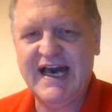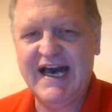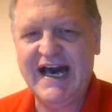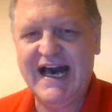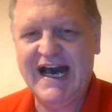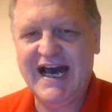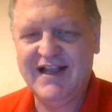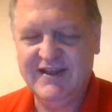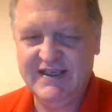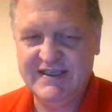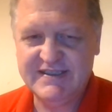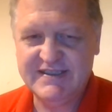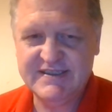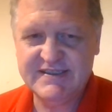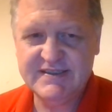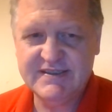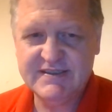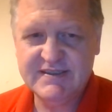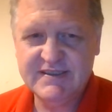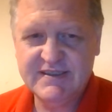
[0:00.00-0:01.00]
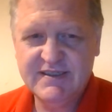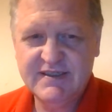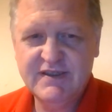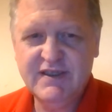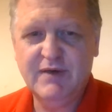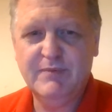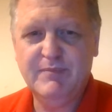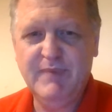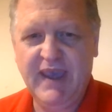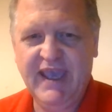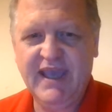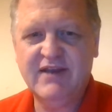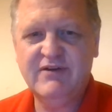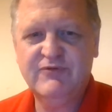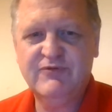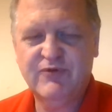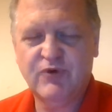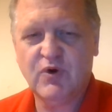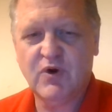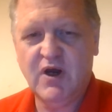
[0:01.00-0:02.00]
alles. The
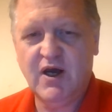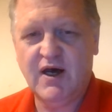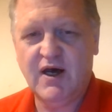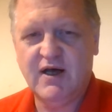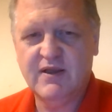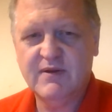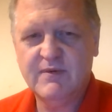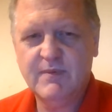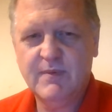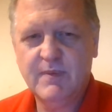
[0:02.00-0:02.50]
man for all.